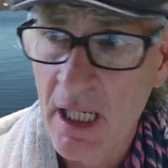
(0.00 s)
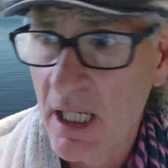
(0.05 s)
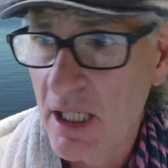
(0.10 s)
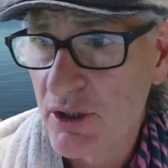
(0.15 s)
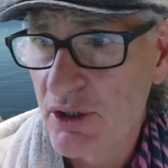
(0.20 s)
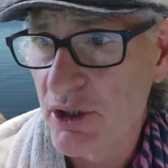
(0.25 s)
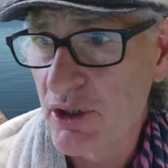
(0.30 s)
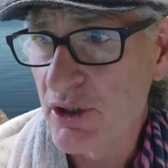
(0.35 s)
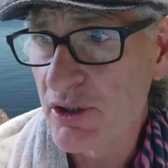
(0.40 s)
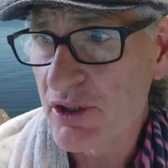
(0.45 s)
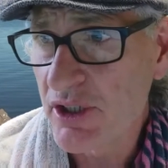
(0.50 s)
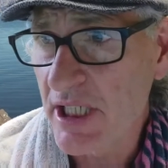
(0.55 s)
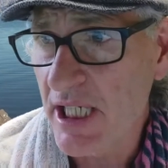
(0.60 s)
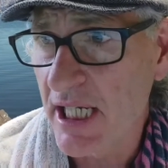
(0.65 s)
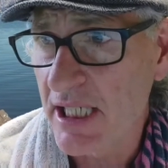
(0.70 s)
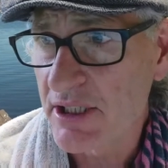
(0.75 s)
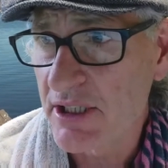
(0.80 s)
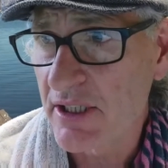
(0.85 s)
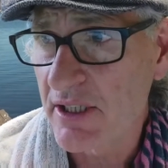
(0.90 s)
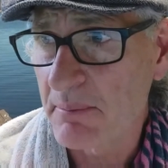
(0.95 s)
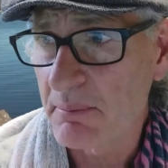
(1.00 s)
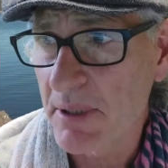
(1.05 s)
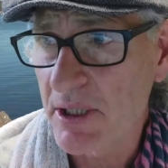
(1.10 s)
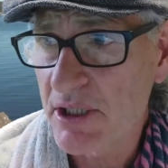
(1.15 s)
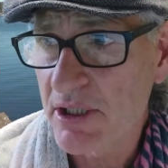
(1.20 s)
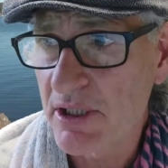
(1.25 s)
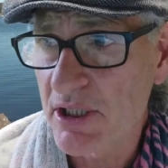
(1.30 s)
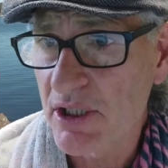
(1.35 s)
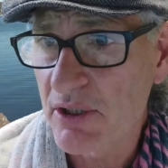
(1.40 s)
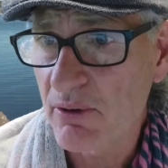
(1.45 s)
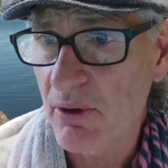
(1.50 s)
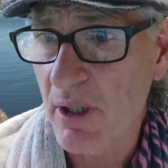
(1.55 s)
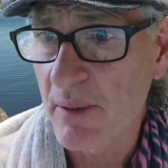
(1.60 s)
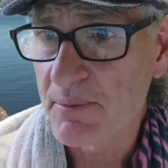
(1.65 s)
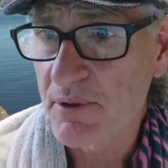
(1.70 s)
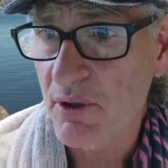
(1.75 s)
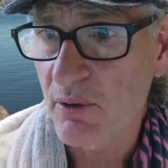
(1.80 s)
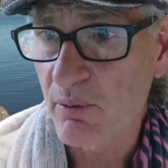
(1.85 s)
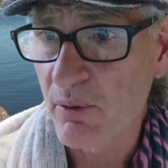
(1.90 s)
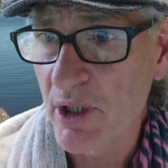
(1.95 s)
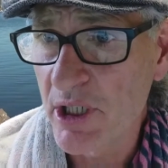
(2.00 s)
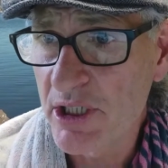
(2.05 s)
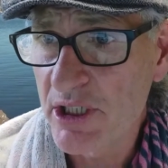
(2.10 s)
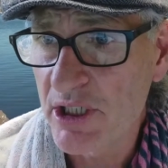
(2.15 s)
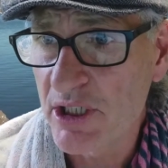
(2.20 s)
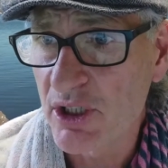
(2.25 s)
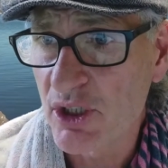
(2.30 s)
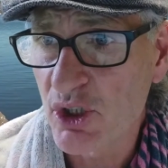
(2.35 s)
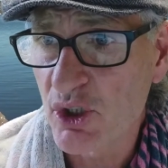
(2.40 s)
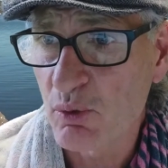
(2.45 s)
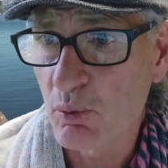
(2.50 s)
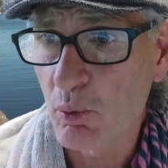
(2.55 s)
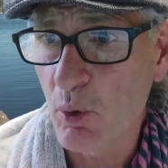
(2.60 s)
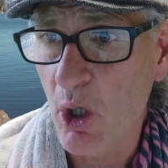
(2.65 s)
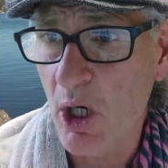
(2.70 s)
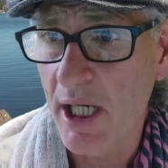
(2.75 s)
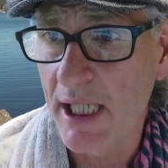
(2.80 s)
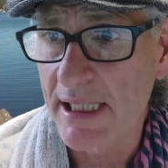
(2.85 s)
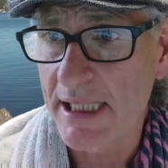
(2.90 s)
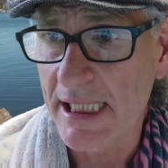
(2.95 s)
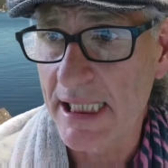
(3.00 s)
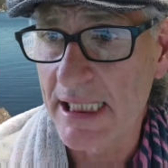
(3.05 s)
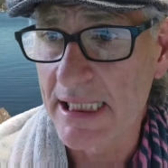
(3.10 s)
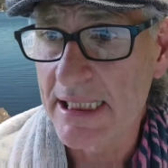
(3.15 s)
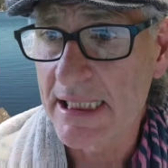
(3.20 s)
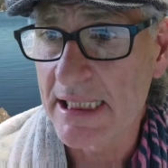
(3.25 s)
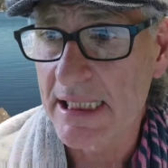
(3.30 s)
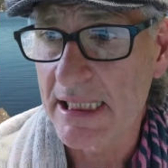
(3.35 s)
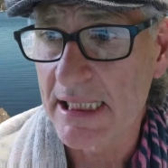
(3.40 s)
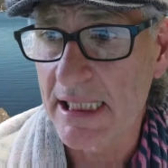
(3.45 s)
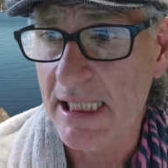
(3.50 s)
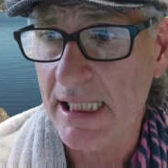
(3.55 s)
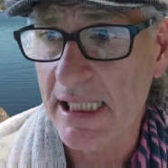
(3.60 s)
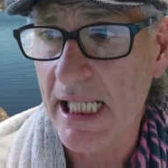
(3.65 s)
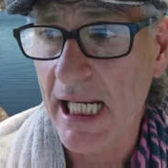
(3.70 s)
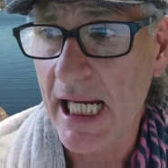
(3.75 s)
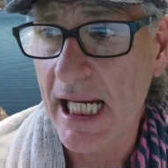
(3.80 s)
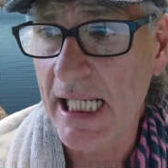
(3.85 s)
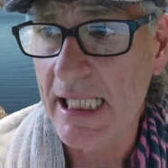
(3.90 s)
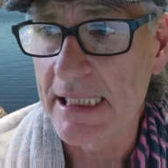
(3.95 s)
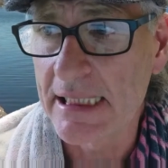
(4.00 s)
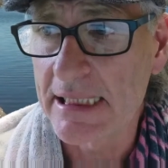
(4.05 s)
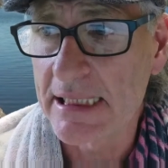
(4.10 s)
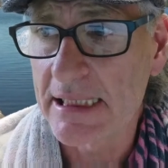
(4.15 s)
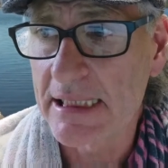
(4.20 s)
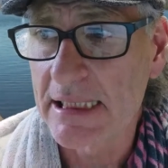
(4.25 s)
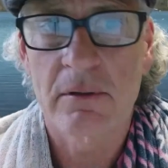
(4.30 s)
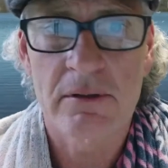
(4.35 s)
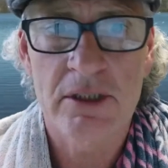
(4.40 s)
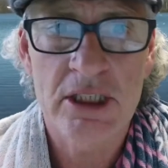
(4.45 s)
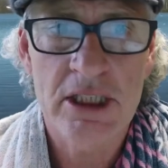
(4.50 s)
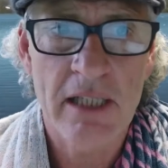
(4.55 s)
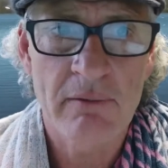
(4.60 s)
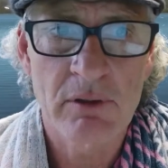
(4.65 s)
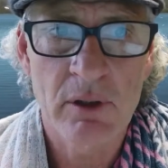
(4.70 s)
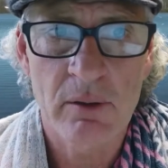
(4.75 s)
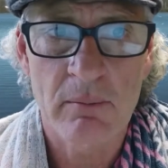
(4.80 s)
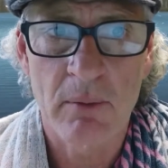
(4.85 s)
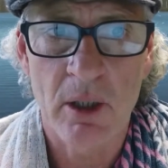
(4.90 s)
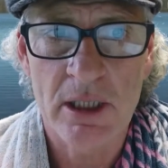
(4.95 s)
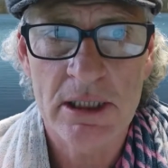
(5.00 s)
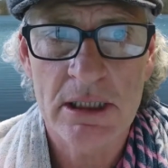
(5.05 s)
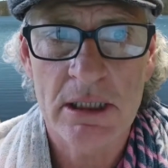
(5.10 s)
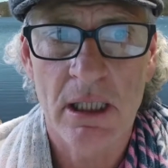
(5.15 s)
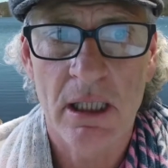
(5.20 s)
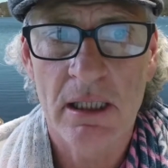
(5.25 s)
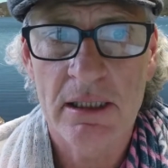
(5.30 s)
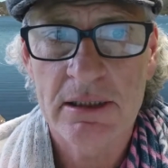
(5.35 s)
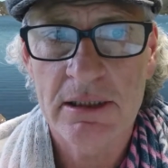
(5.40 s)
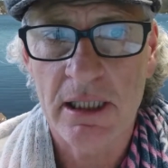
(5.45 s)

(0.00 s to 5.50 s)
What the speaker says: Choose the answer that best describes the reasons why it is the case. Just have a look at my slide.